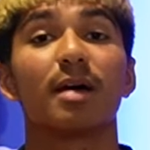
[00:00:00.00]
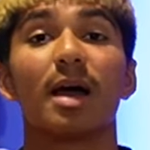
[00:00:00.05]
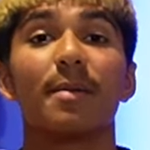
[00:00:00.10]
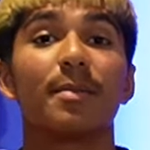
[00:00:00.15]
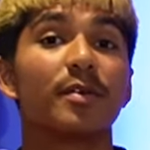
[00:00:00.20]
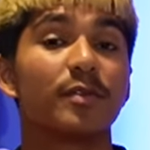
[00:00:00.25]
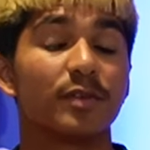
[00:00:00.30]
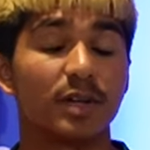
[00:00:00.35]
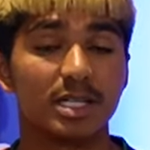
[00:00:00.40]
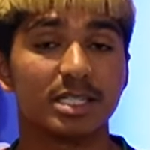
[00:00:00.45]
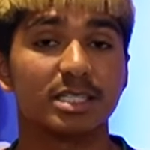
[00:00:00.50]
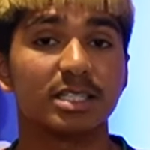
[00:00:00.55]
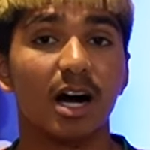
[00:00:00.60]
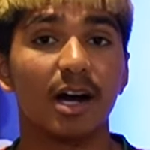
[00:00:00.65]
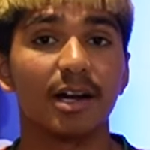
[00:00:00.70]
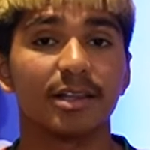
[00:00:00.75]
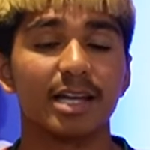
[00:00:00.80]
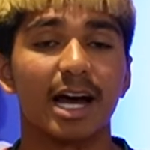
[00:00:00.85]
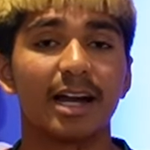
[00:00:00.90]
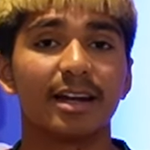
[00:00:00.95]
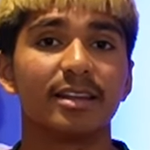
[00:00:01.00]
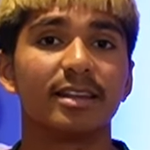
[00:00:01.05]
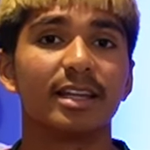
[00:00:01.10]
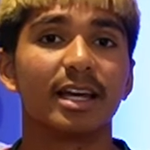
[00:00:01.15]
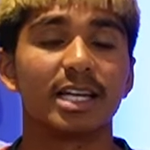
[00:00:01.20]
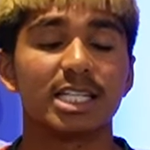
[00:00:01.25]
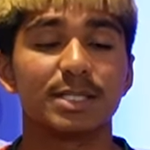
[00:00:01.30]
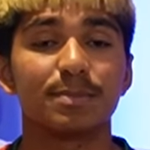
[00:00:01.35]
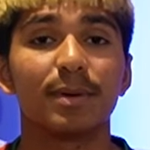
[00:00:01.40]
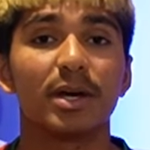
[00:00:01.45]
maybe even a starter to add in
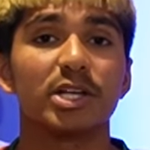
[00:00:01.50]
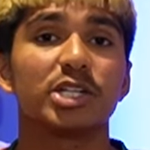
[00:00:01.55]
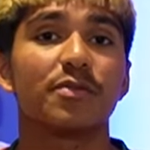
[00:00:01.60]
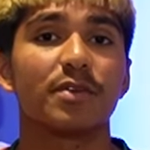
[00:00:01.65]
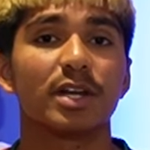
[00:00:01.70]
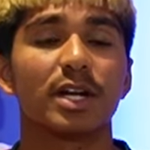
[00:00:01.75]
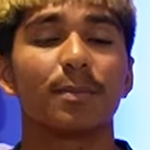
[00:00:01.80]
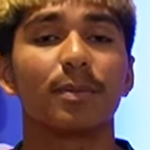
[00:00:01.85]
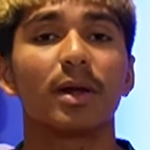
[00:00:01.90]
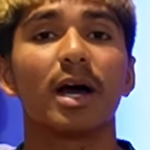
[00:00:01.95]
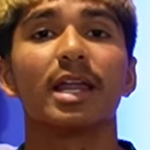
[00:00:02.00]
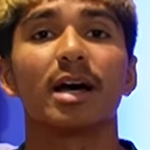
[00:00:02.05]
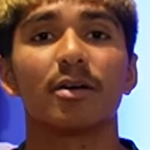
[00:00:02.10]
there, especially if you're going to play